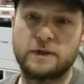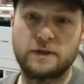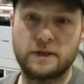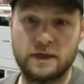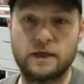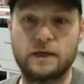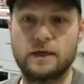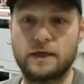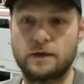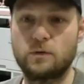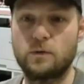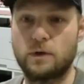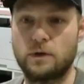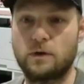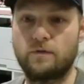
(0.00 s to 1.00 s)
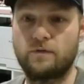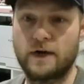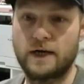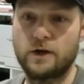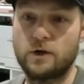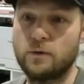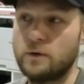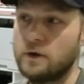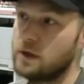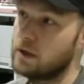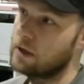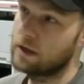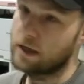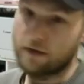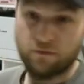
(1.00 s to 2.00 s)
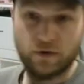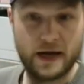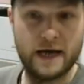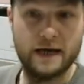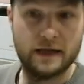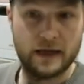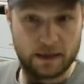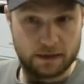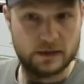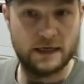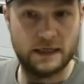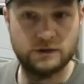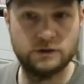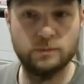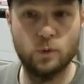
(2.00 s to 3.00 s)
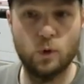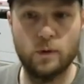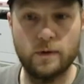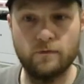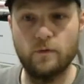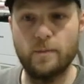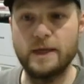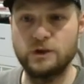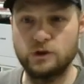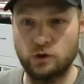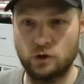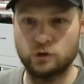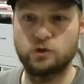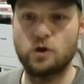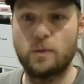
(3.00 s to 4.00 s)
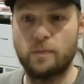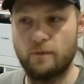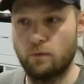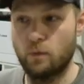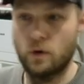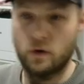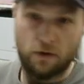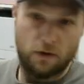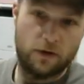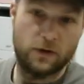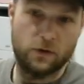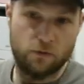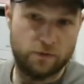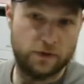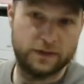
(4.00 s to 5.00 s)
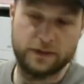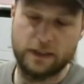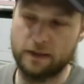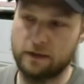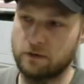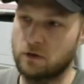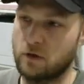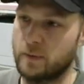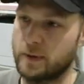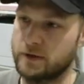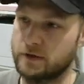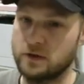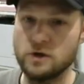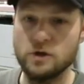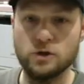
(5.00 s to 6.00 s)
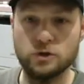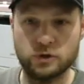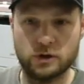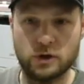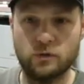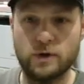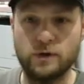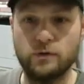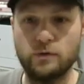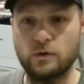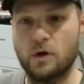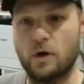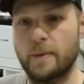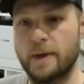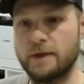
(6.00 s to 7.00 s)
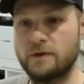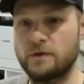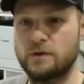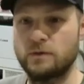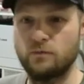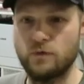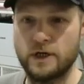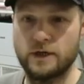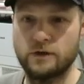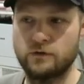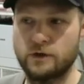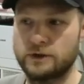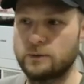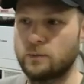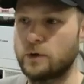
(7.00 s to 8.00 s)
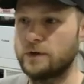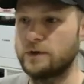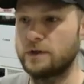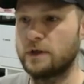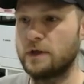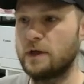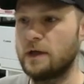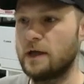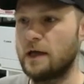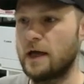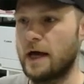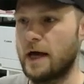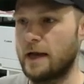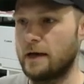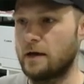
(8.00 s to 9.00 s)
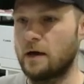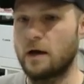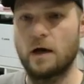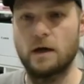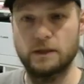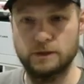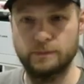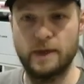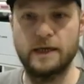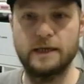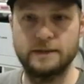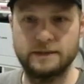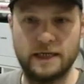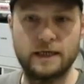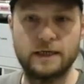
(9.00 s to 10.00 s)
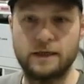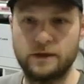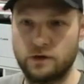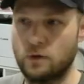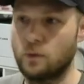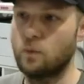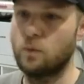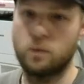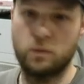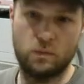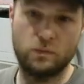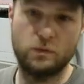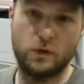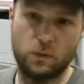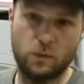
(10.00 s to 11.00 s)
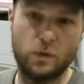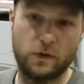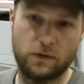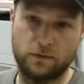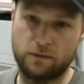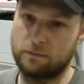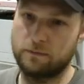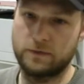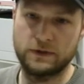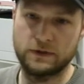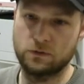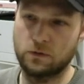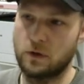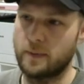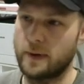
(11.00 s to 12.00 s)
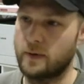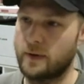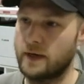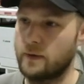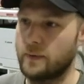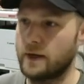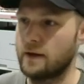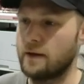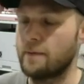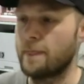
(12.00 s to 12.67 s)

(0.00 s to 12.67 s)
I think it can add quite a lot of value if I can add some more information on top of what I already said in the comments. So I'm going to run through the comments, some really interesting ones, and I'll explain exactly what this is all about anyway.